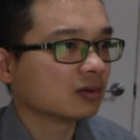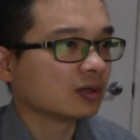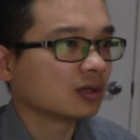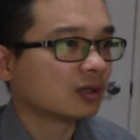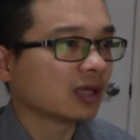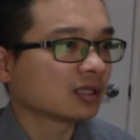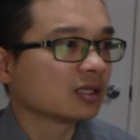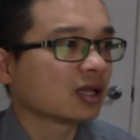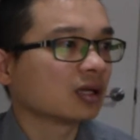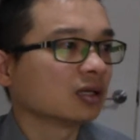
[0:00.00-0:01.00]
there's
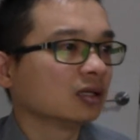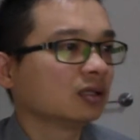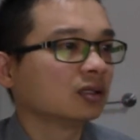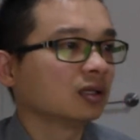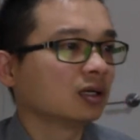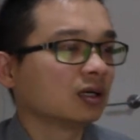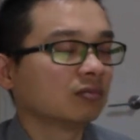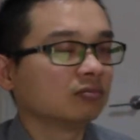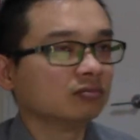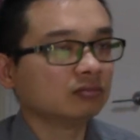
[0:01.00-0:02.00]
another,
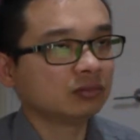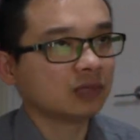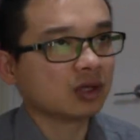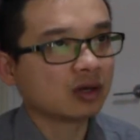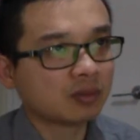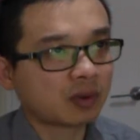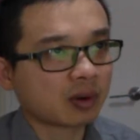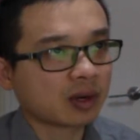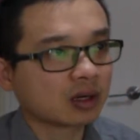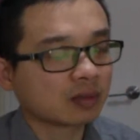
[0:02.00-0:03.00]
you
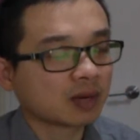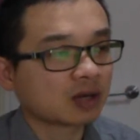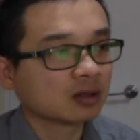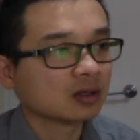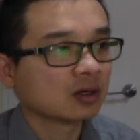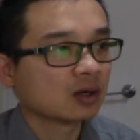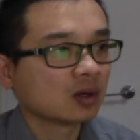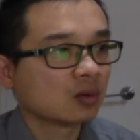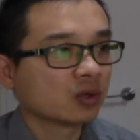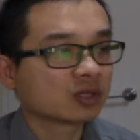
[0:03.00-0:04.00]
probably heard about
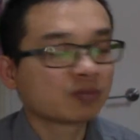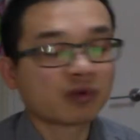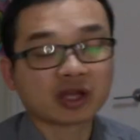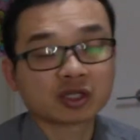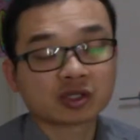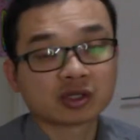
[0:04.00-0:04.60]
wrist press.